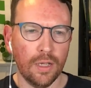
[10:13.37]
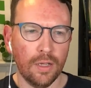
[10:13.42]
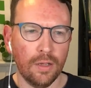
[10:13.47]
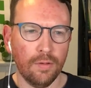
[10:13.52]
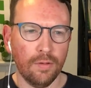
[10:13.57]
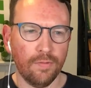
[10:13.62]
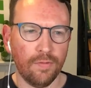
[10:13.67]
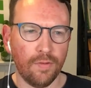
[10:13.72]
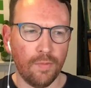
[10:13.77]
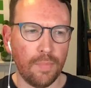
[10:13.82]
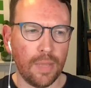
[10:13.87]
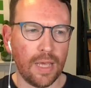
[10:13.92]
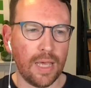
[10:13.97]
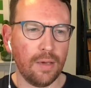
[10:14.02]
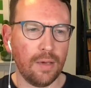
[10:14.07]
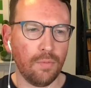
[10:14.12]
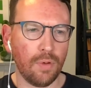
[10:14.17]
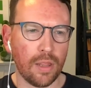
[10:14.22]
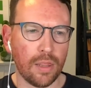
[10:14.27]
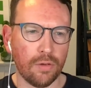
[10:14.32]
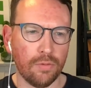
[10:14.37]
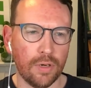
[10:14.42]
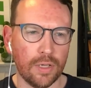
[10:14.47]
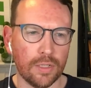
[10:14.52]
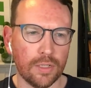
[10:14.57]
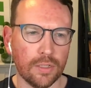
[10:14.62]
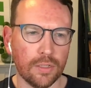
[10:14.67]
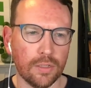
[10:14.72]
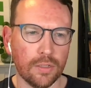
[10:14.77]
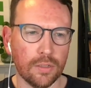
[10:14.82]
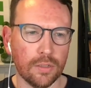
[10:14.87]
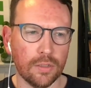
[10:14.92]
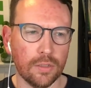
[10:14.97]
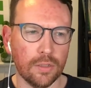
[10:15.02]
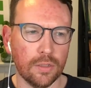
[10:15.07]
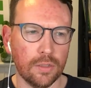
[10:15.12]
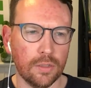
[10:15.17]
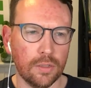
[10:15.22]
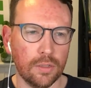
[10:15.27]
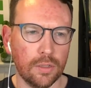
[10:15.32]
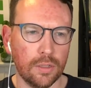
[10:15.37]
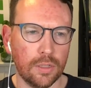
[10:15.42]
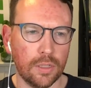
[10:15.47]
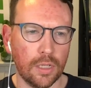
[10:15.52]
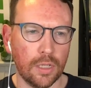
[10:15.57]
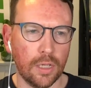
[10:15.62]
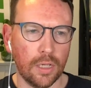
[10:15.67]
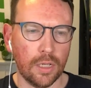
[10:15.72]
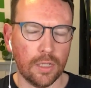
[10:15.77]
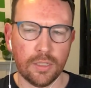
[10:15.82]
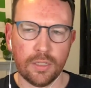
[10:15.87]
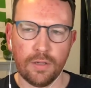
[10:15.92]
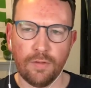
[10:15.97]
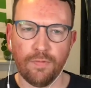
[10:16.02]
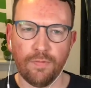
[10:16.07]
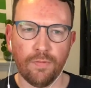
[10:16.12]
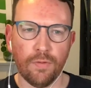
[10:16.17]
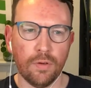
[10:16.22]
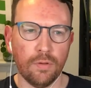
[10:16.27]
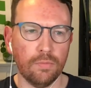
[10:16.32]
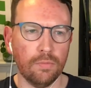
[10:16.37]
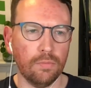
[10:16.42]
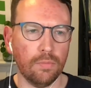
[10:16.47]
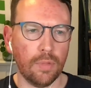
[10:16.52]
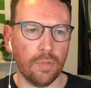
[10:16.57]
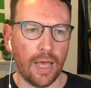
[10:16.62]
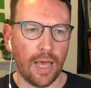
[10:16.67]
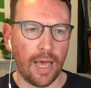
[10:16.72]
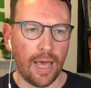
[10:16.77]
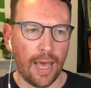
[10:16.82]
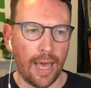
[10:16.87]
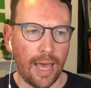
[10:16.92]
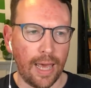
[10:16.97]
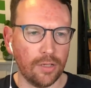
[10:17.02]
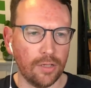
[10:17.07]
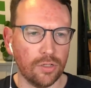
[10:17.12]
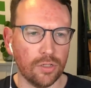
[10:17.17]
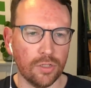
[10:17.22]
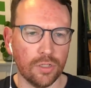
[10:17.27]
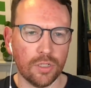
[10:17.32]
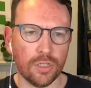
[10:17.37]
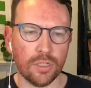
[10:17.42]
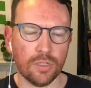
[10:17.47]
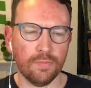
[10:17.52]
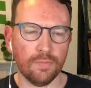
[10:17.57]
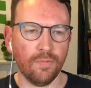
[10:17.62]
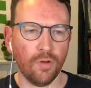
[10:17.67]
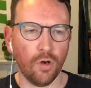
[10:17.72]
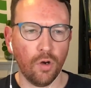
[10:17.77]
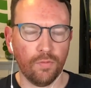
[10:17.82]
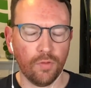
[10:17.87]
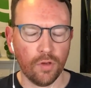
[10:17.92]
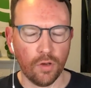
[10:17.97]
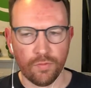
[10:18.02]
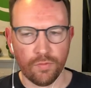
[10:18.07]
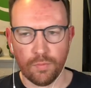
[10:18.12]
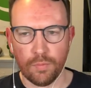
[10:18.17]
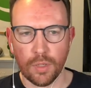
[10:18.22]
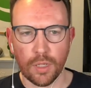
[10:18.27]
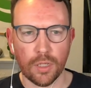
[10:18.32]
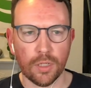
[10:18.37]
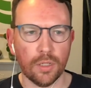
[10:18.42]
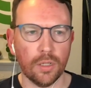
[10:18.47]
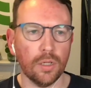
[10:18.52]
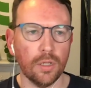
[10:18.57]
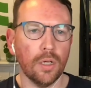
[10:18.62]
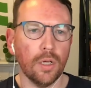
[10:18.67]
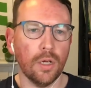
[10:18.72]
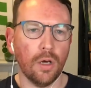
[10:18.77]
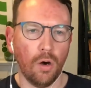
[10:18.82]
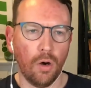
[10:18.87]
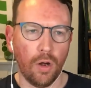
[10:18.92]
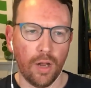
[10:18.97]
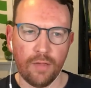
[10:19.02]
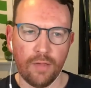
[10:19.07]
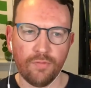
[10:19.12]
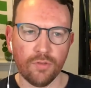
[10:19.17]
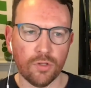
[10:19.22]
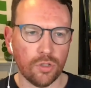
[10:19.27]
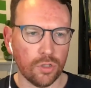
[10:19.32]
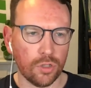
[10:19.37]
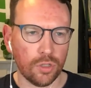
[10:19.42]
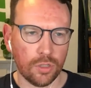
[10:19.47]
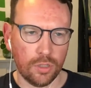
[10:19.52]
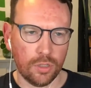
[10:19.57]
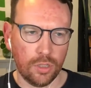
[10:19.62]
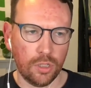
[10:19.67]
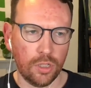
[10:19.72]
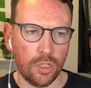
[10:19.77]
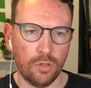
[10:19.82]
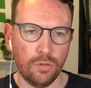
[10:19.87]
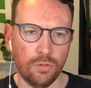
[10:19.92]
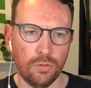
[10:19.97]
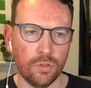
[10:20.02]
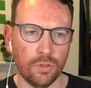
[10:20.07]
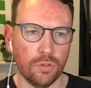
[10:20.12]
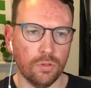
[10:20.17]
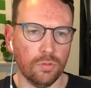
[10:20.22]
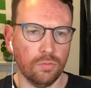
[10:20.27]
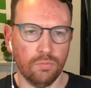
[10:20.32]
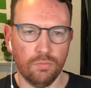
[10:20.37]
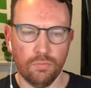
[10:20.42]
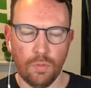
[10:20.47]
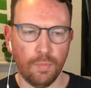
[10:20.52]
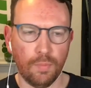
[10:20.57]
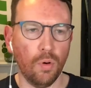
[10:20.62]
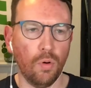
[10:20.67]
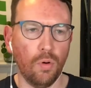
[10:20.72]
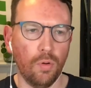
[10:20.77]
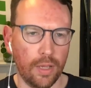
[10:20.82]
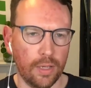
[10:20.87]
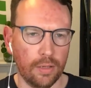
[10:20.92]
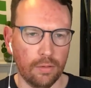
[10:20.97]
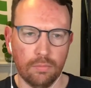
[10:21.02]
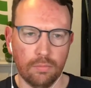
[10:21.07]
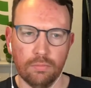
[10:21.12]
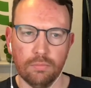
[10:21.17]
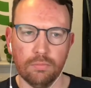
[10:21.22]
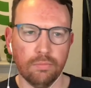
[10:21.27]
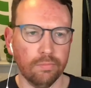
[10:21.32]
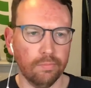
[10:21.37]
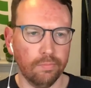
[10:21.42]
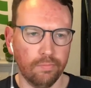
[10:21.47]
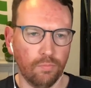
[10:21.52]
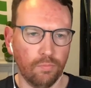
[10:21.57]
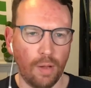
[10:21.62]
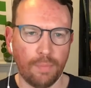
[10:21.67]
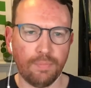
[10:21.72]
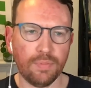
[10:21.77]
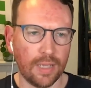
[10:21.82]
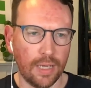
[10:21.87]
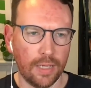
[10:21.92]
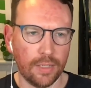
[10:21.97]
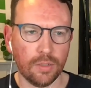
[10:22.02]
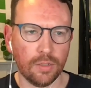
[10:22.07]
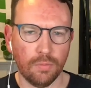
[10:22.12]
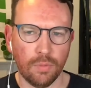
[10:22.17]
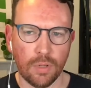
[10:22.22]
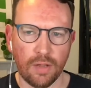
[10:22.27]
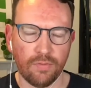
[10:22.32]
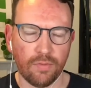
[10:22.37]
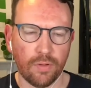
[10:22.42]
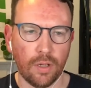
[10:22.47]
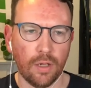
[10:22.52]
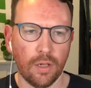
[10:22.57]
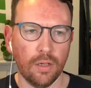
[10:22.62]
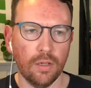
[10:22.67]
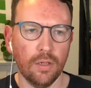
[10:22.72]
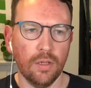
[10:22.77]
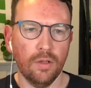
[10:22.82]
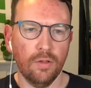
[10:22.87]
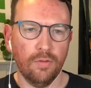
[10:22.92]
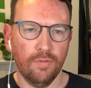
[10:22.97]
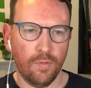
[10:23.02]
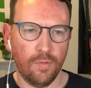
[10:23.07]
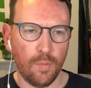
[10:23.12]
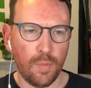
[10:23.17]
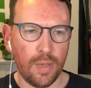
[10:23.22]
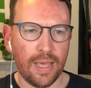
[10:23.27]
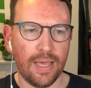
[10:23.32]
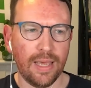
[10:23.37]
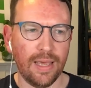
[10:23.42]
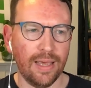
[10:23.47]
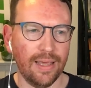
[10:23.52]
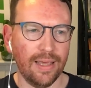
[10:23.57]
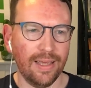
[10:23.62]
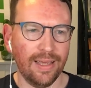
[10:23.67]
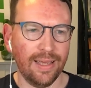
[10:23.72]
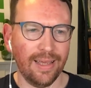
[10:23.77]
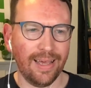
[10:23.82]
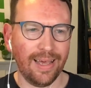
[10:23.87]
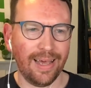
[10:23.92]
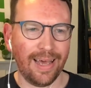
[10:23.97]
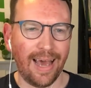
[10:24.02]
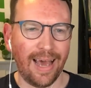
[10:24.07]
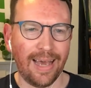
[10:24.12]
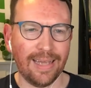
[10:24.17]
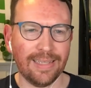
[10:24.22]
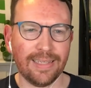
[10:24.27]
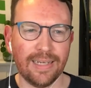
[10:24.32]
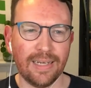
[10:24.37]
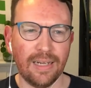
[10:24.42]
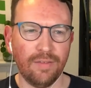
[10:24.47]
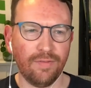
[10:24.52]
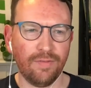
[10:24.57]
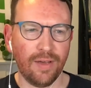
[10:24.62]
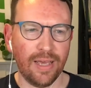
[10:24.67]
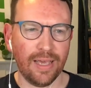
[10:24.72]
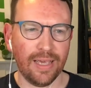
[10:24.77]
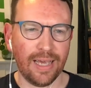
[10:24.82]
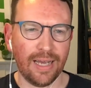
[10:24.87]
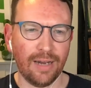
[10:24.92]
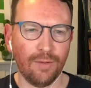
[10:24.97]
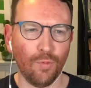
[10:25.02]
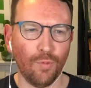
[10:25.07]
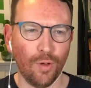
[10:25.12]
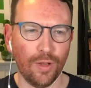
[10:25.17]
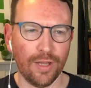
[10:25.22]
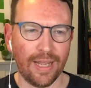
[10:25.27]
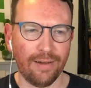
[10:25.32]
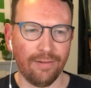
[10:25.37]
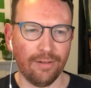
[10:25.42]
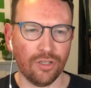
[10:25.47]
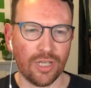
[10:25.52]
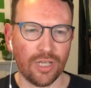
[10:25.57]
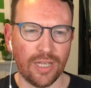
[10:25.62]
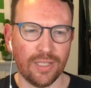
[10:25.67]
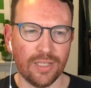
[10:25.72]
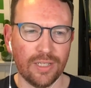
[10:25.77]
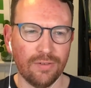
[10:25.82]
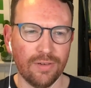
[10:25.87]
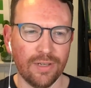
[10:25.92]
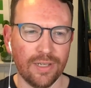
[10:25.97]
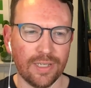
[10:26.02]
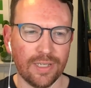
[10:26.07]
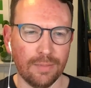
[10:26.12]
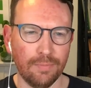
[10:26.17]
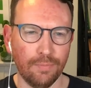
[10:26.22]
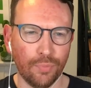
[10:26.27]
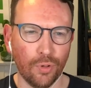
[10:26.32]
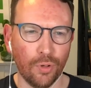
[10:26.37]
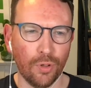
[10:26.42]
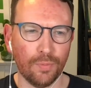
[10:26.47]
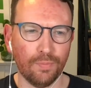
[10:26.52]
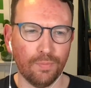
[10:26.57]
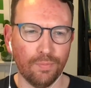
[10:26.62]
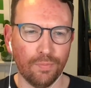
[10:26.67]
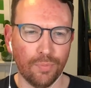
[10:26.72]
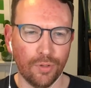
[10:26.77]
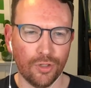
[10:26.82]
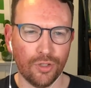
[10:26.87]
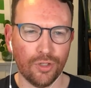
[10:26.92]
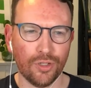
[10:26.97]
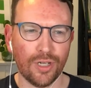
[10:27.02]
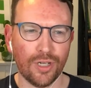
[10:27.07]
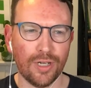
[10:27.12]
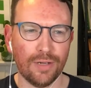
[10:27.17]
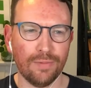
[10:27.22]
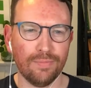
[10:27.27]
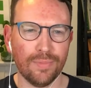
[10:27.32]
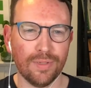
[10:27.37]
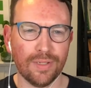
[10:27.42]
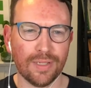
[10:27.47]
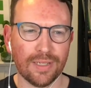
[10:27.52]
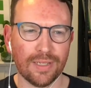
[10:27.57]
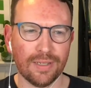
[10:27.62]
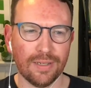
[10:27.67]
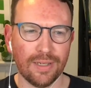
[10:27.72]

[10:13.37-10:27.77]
for me, whether it's the different agencies involved, government, or even just the news reporting websites or whatever, for me, identifying kind of what their agenda is in broad brush terms